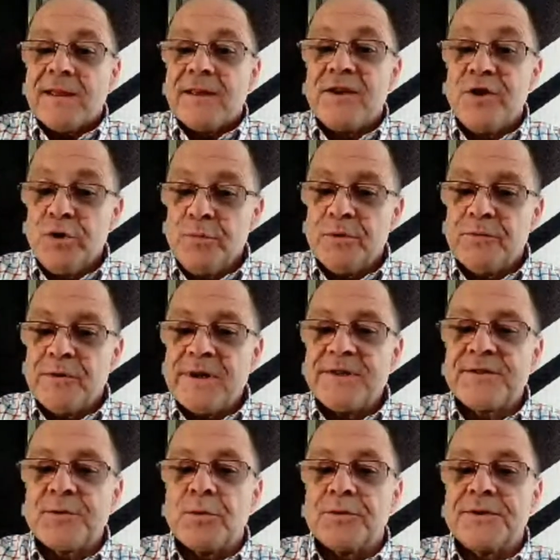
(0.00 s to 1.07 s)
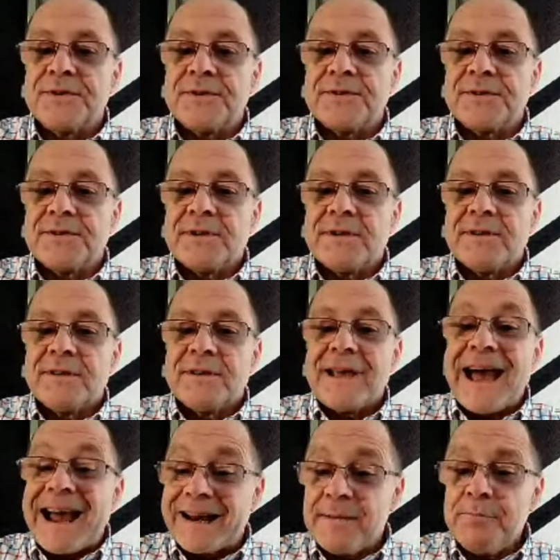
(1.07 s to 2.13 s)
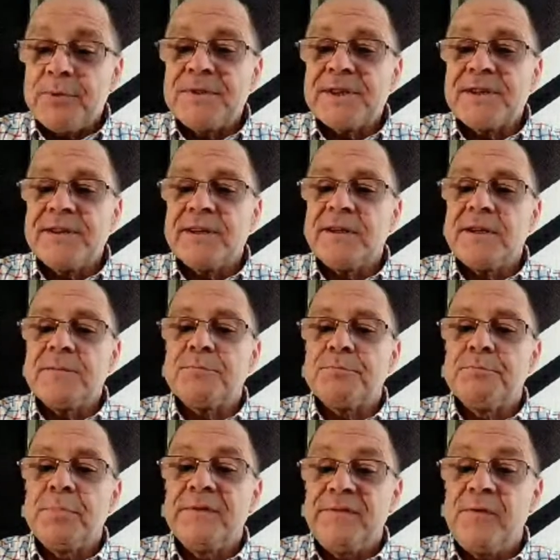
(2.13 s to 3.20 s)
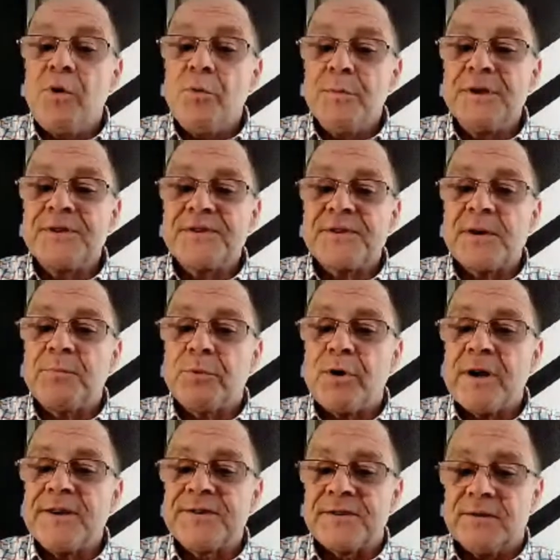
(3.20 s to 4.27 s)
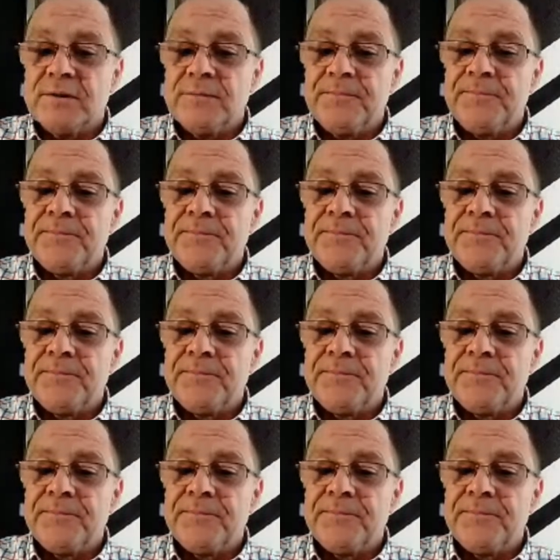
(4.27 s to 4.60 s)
human resources, and in particular, performance appraisal.